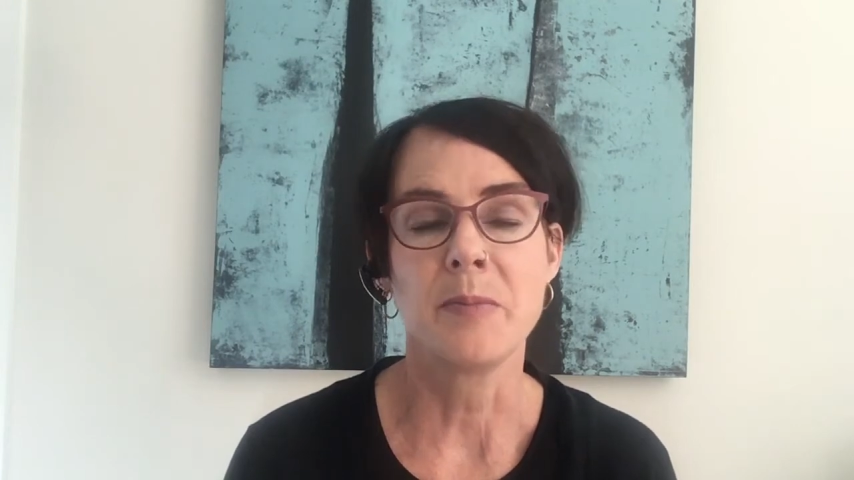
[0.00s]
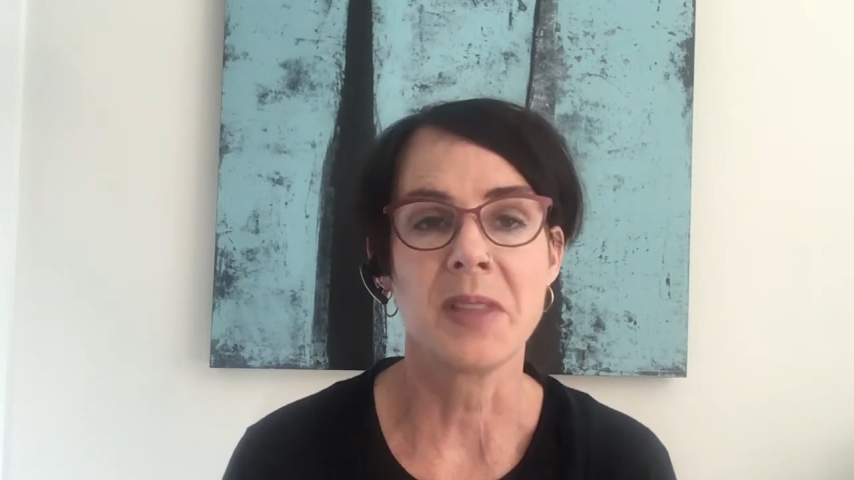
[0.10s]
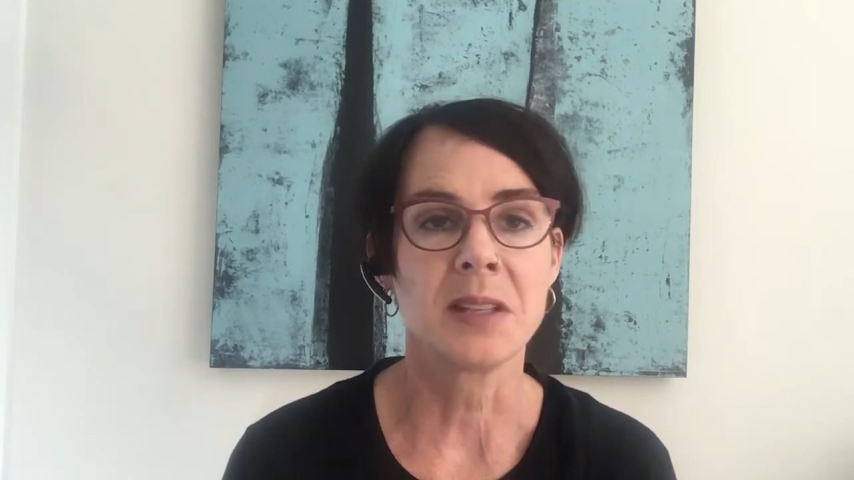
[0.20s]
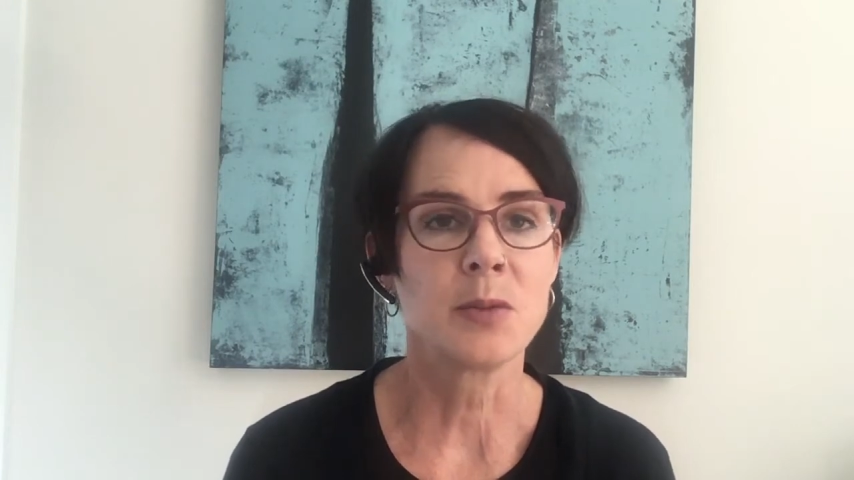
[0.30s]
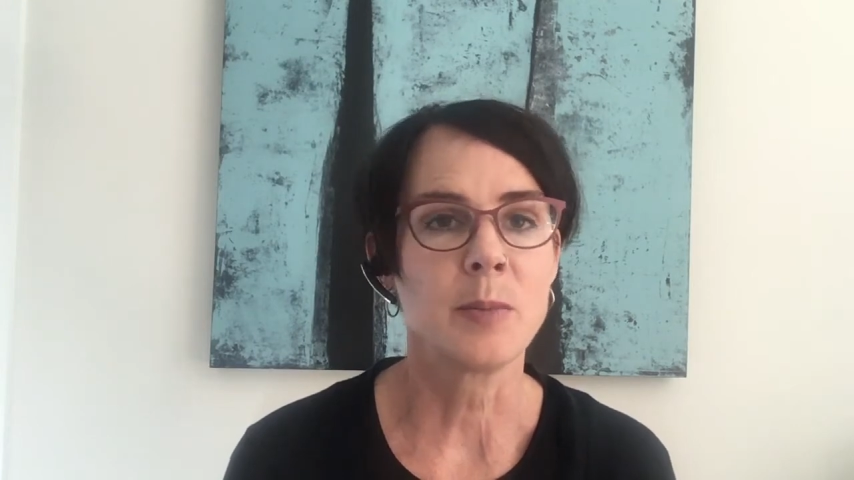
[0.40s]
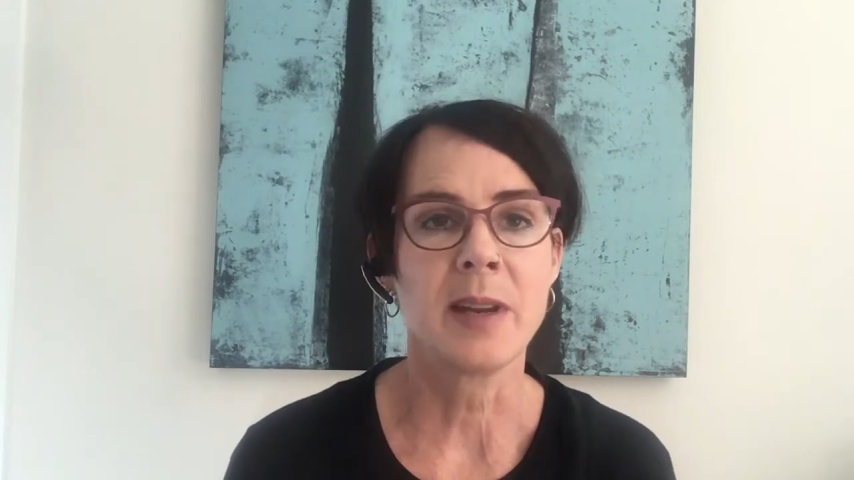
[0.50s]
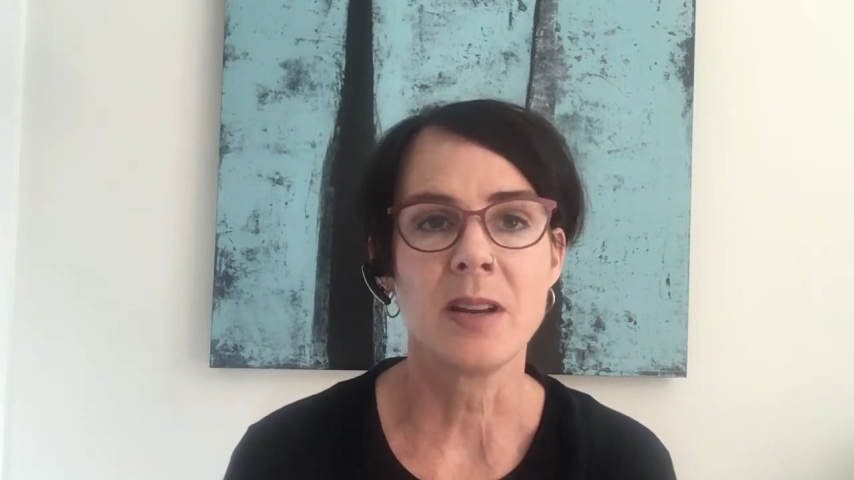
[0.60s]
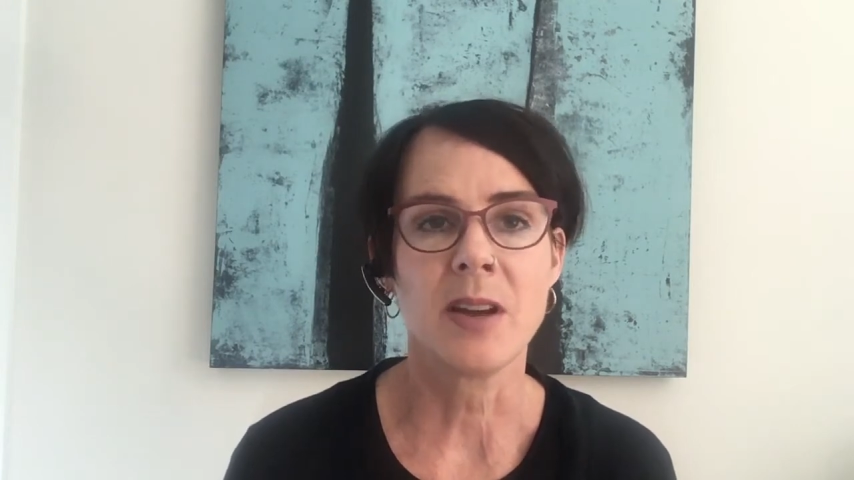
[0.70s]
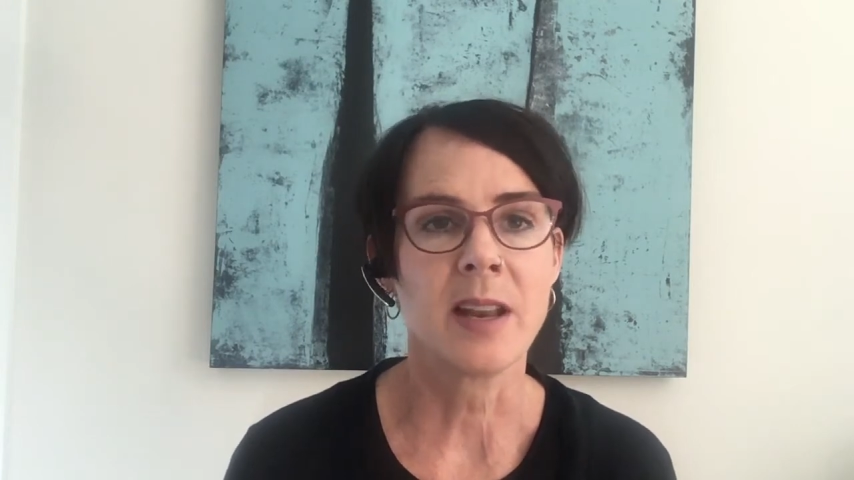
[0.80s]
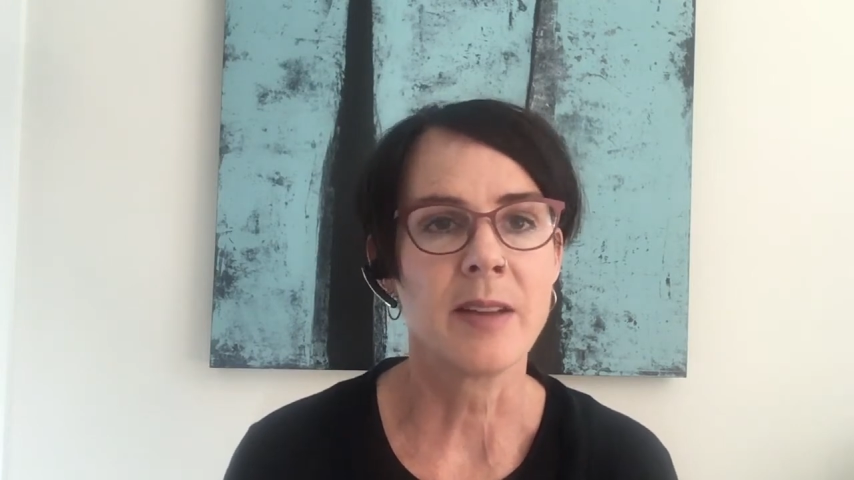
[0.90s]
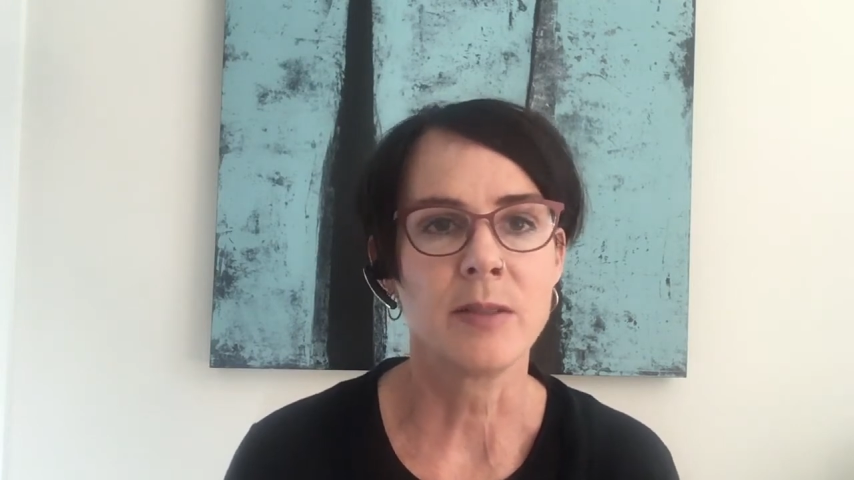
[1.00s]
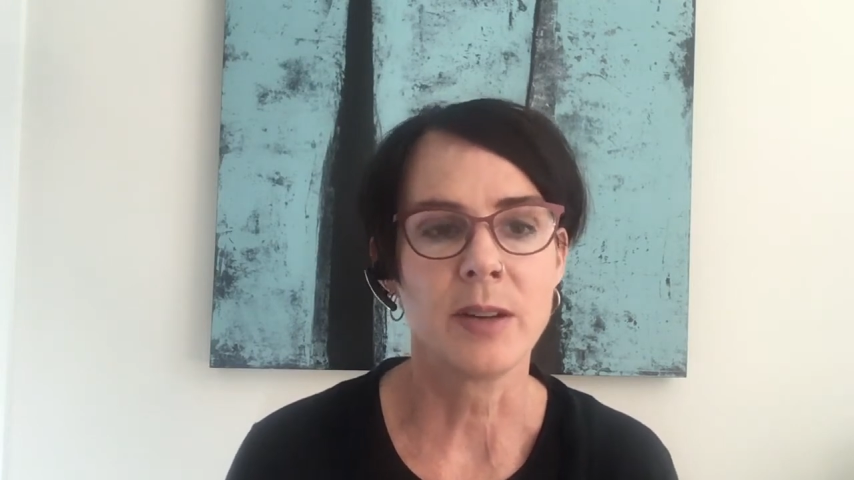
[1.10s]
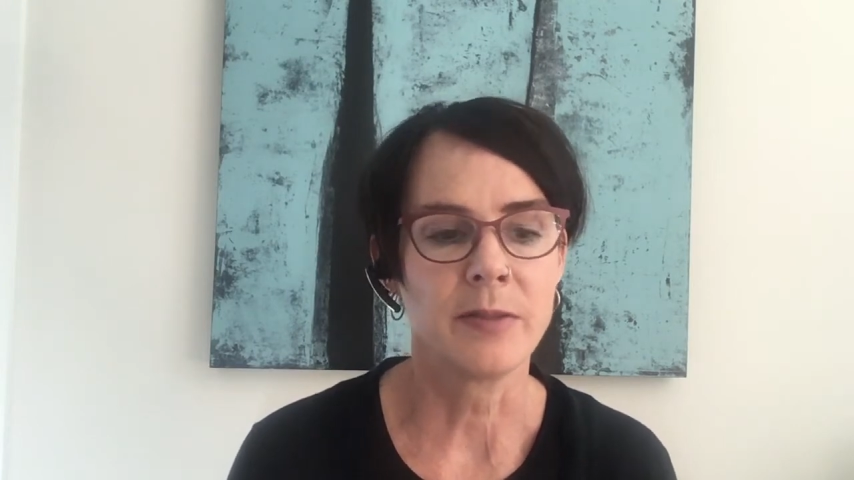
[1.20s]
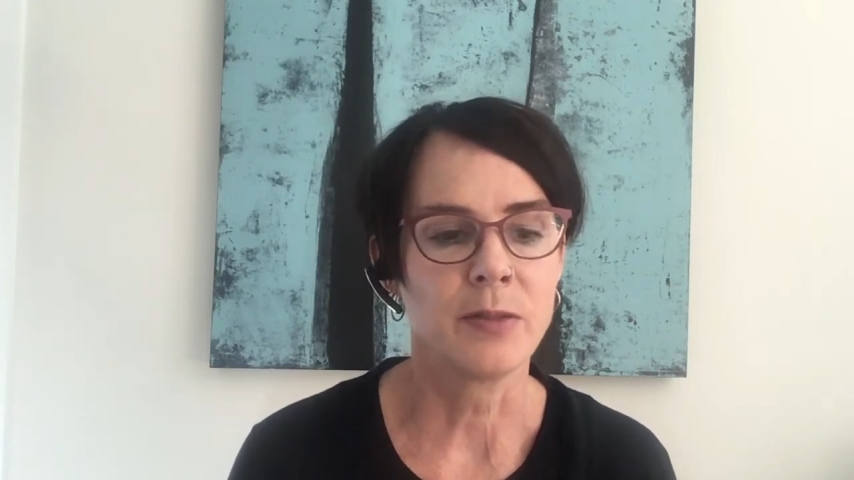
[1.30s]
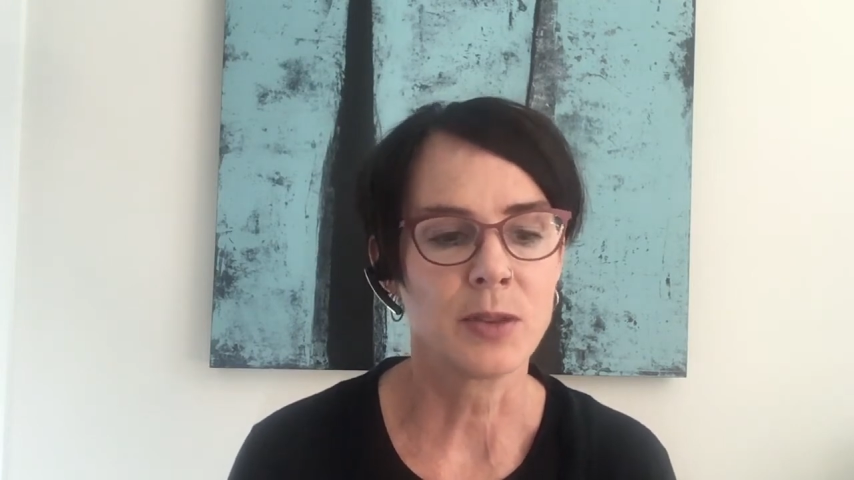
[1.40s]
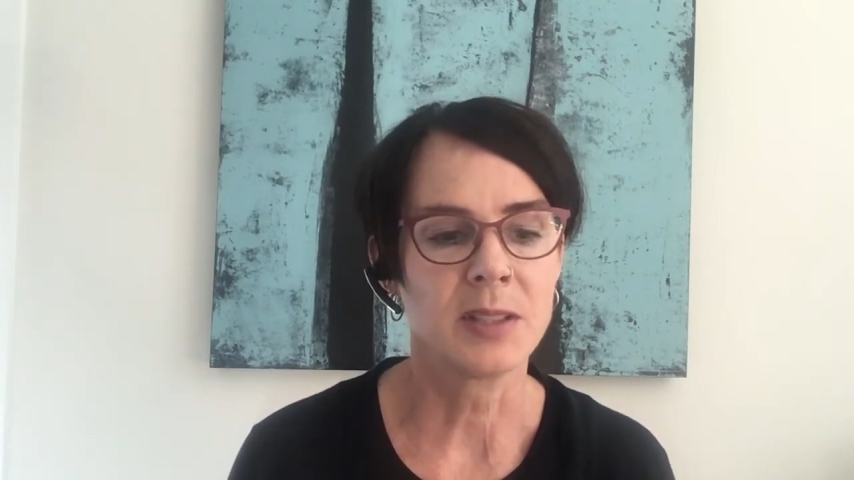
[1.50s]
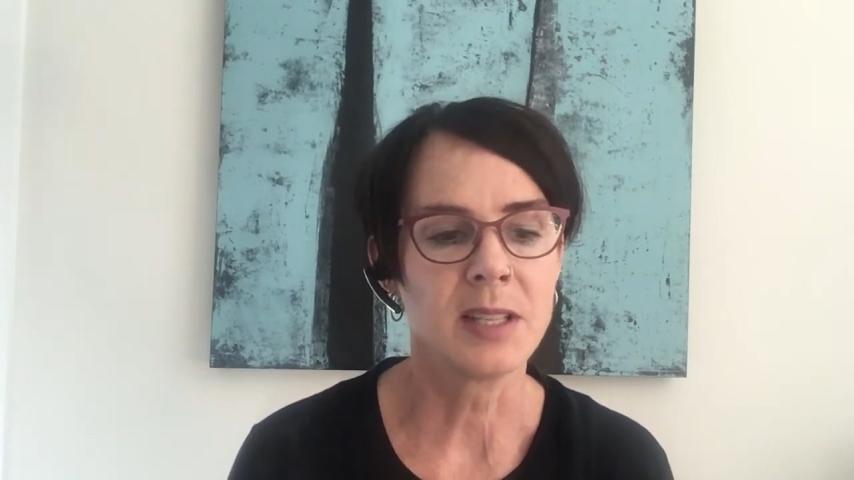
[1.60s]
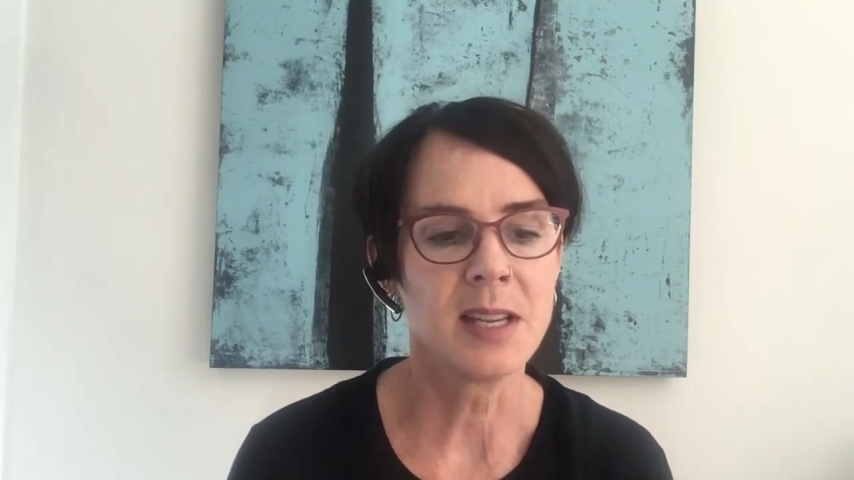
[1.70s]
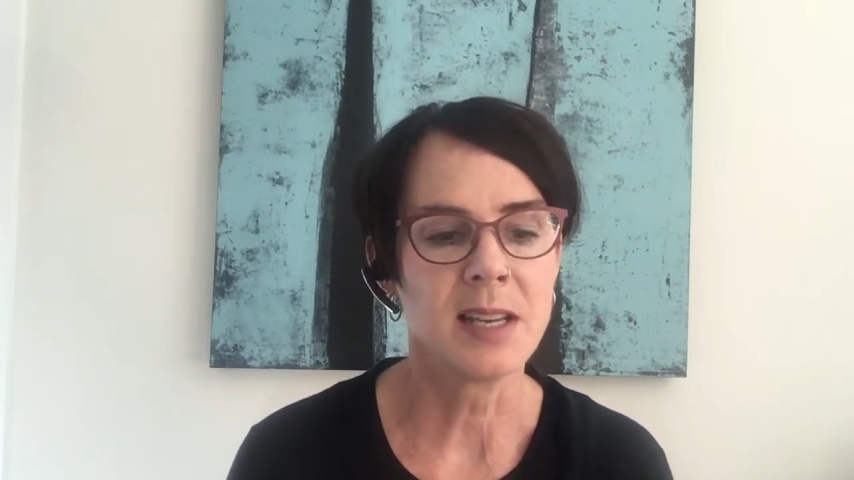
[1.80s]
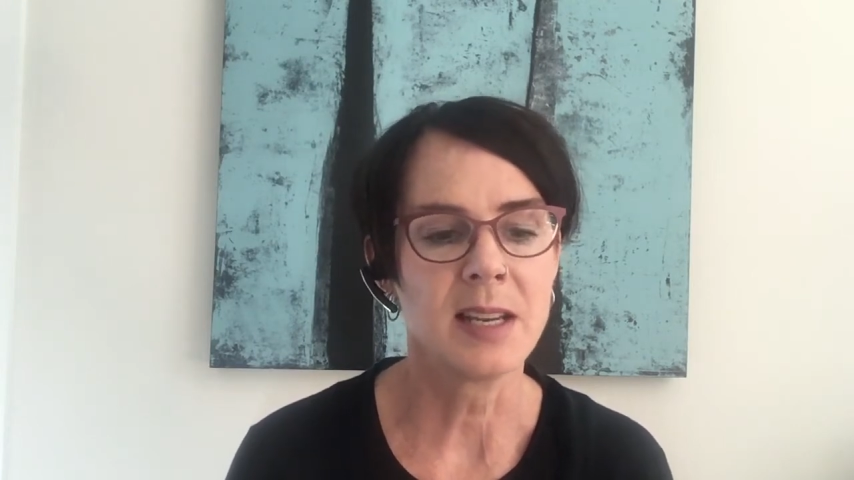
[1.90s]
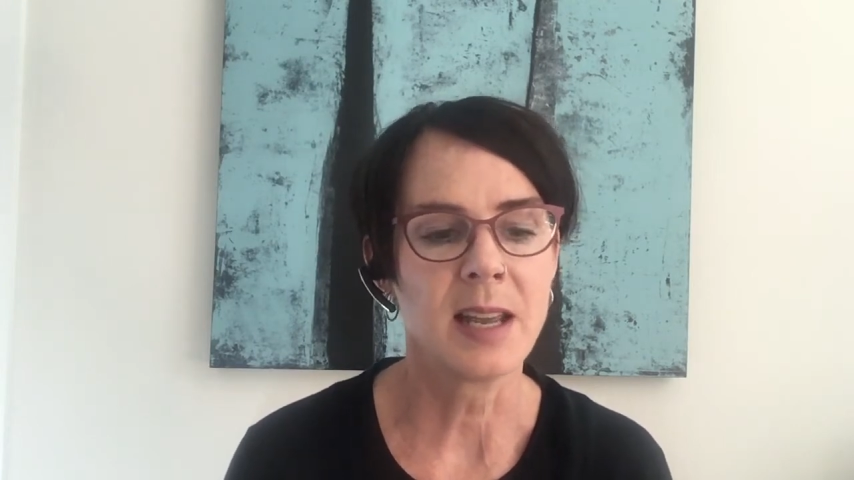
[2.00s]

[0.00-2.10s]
things we may not ever have foreseen,